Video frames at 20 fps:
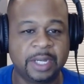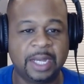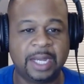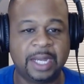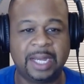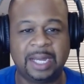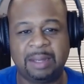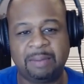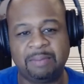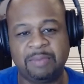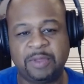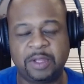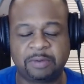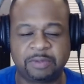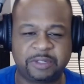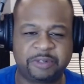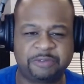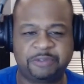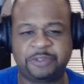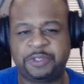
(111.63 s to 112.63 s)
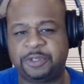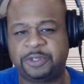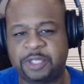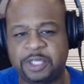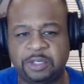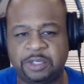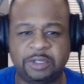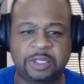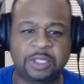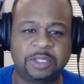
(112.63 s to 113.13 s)
There were a few
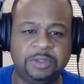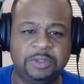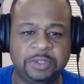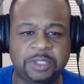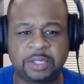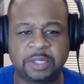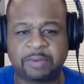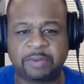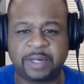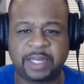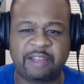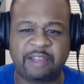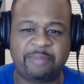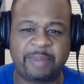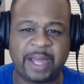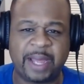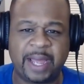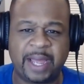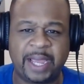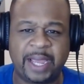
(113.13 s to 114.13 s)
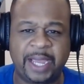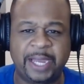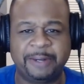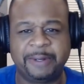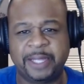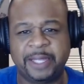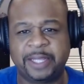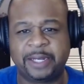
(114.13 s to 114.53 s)
cute clues that were left behind.